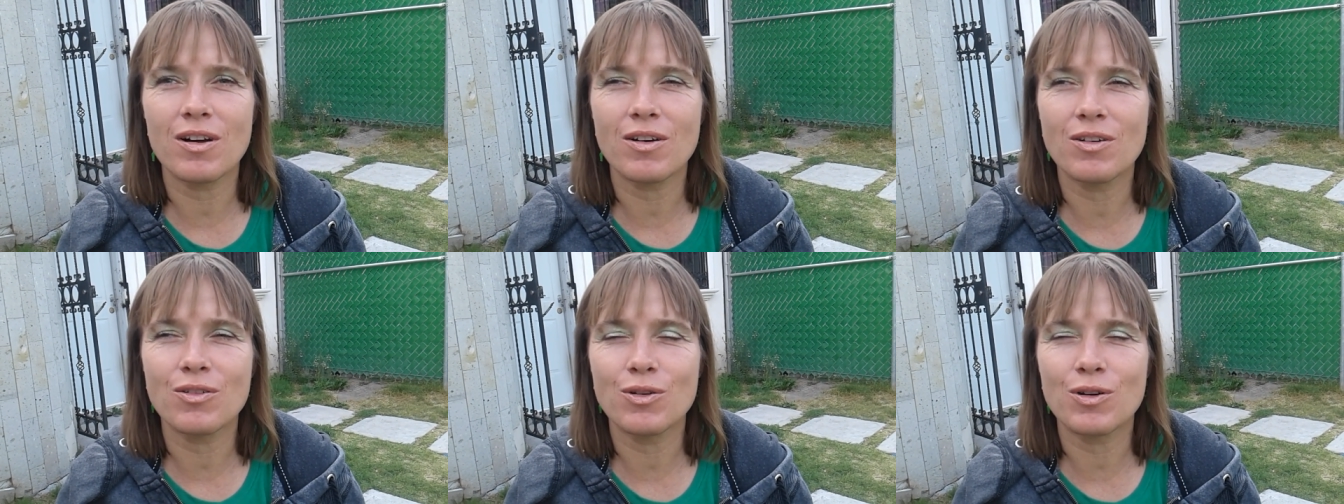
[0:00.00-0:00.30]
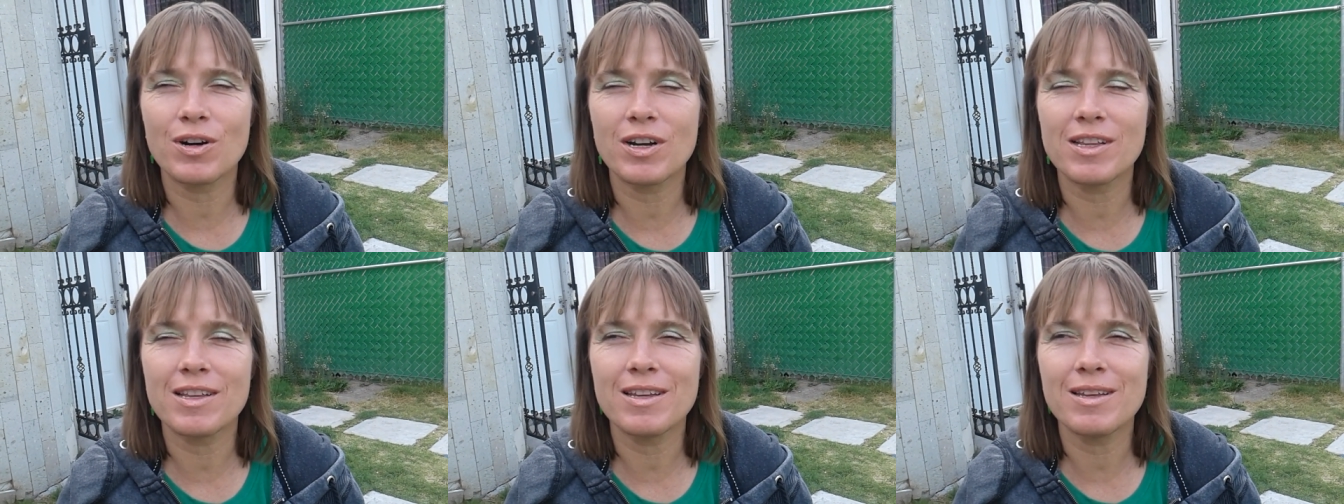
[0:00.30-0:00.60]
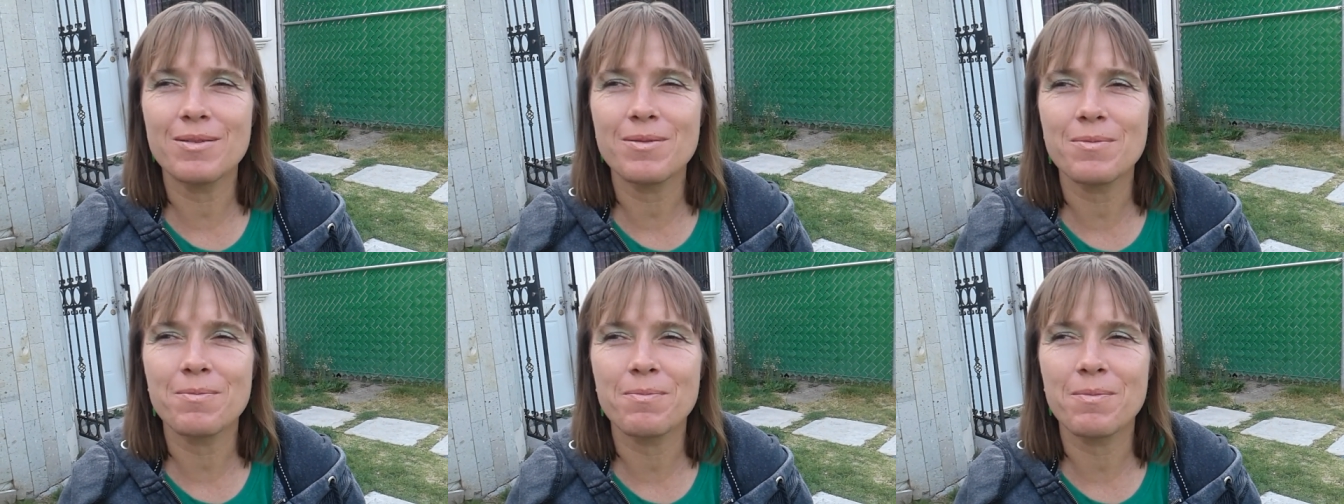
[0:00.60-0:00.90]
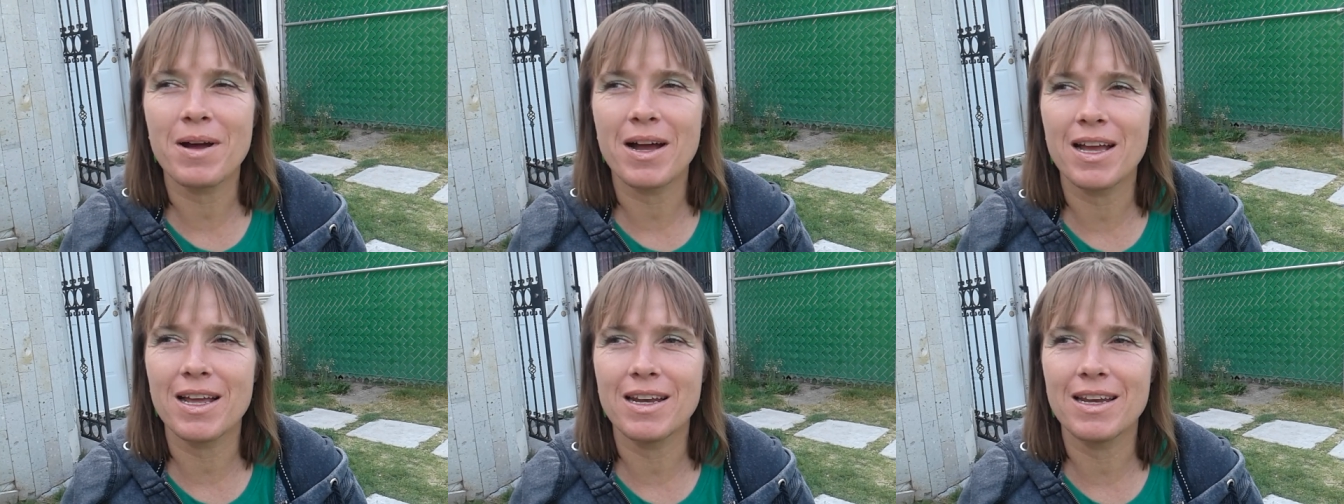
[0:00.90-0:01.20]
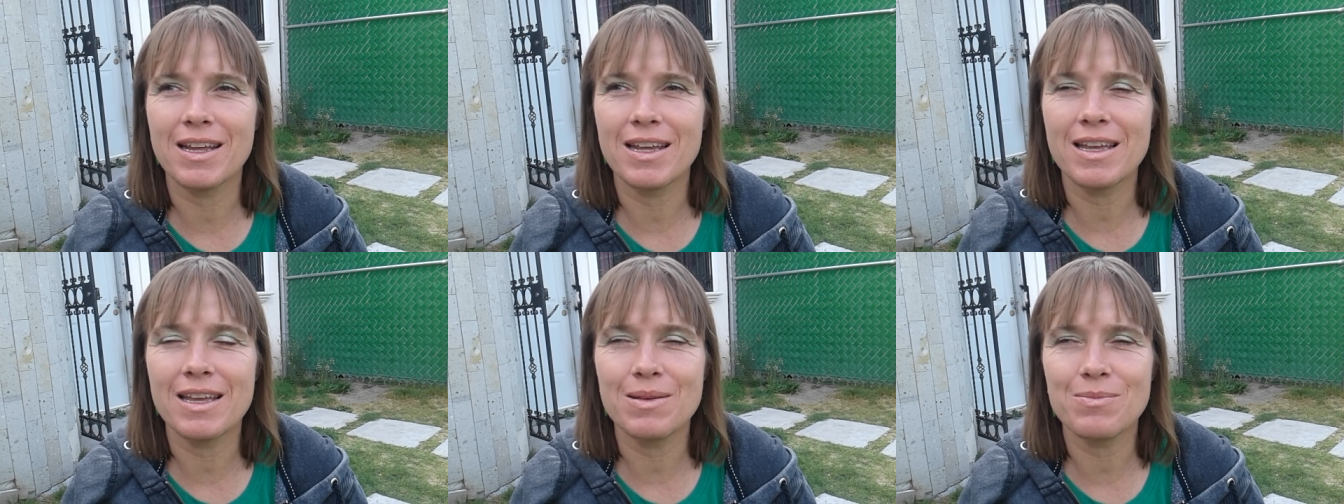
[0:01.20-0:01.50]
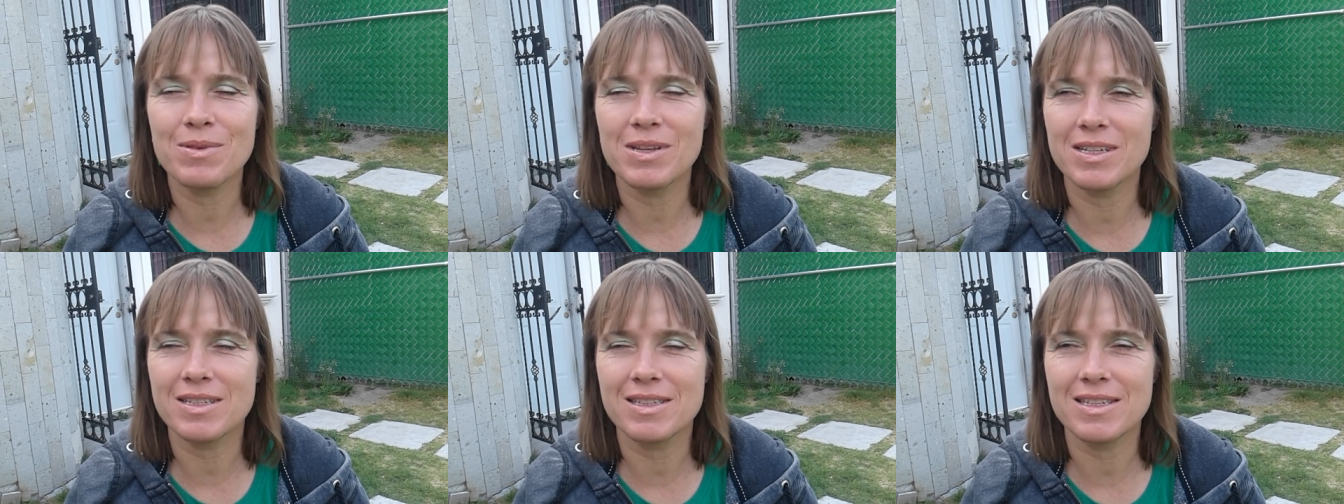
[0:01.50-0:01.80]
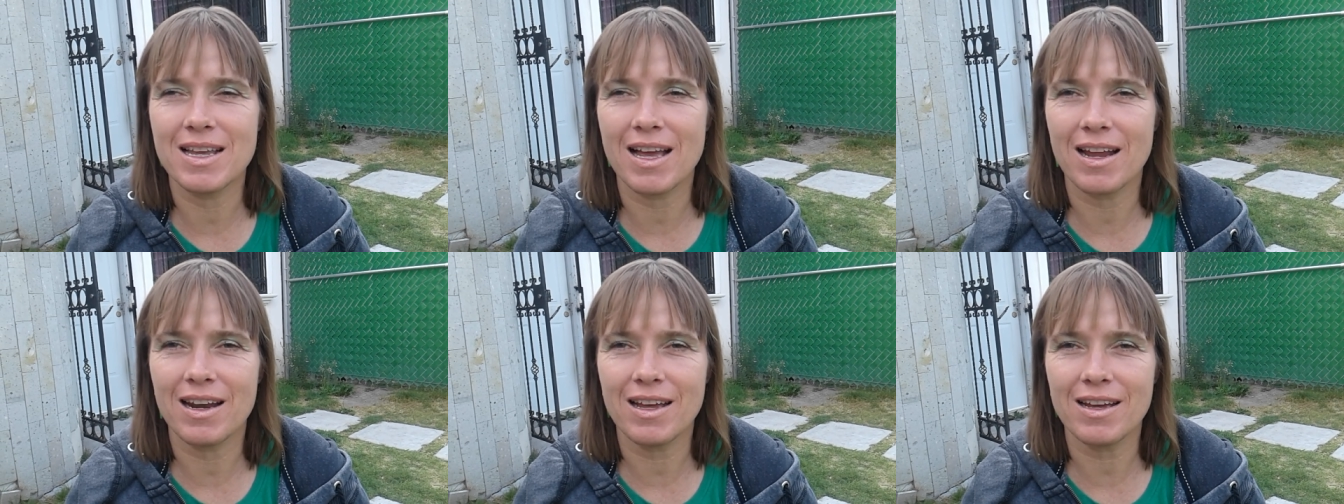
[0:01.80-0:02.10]
already, my name is
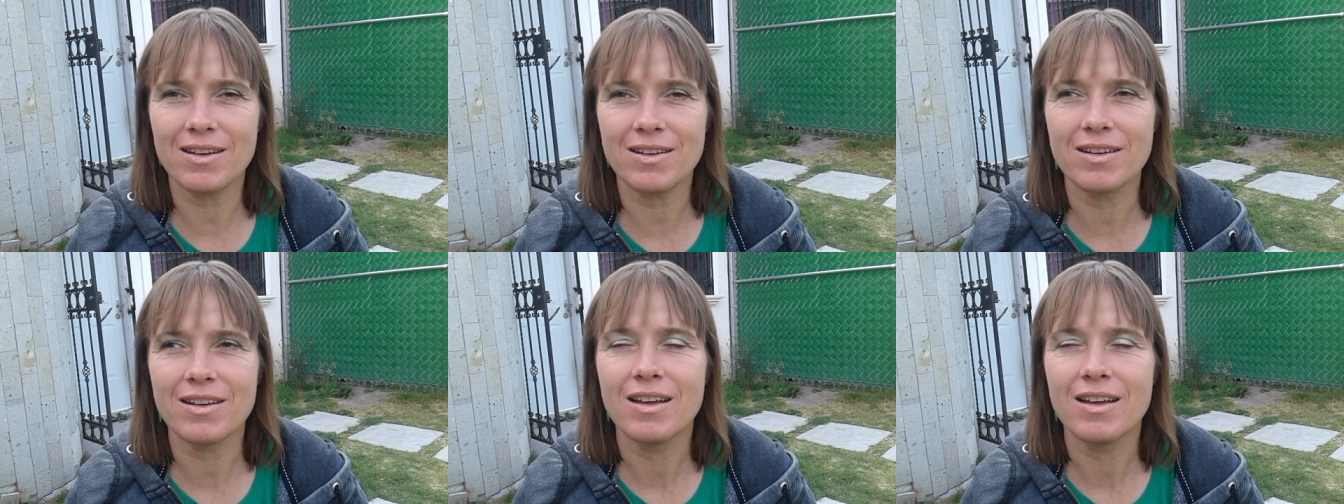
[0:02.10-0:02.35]
Yana,